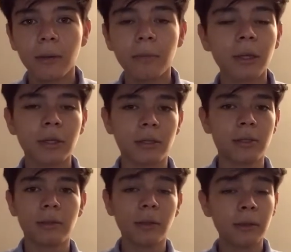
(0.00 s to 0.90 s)

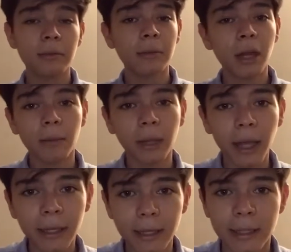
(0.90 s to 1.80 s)
because not even
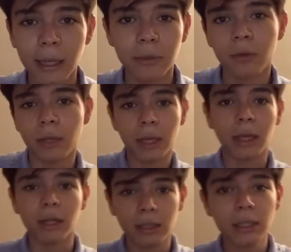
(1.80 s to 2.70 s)
light can escape, so they
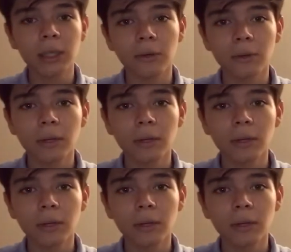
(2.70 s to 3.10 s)
cannot see you.